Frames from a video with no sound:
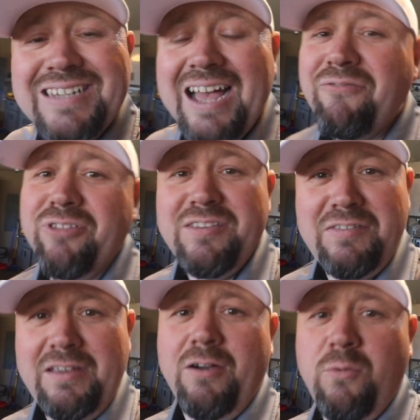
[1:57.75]
not for the
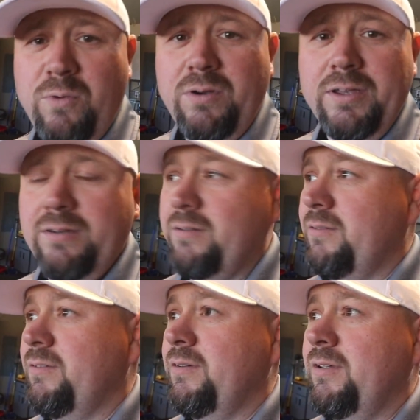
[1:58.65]
ZR1.
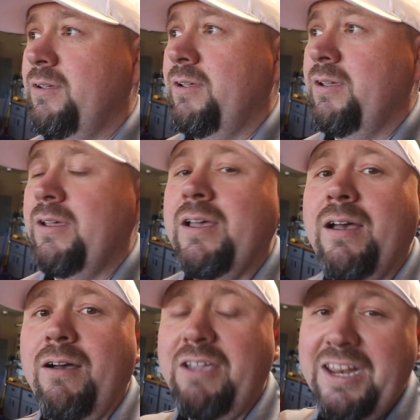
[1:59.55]

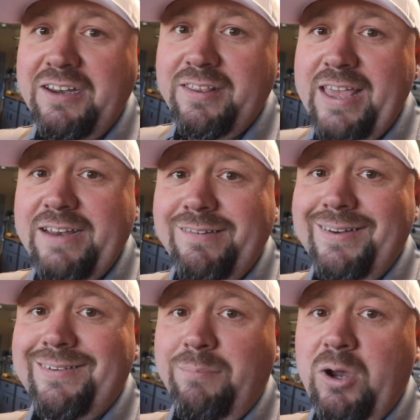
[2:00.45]
I'll get into that in
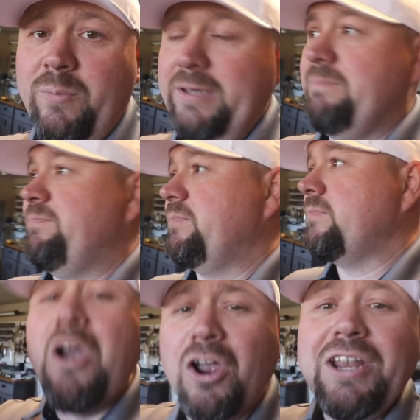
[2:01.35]
just a moment.
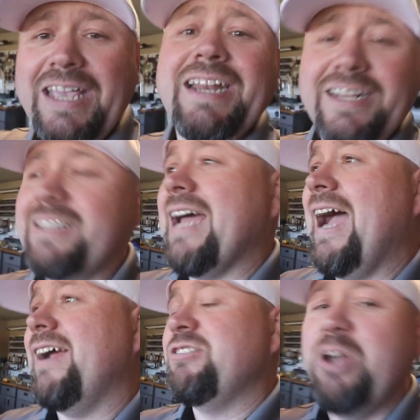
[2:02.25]
We're going to get into the
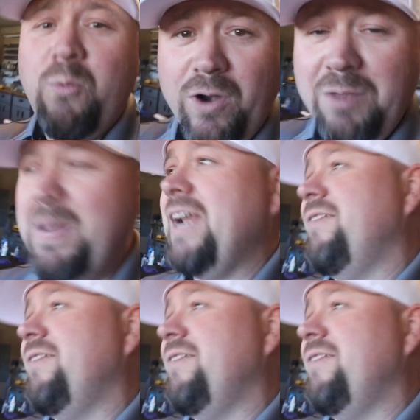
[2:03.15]
tires. Don't worry about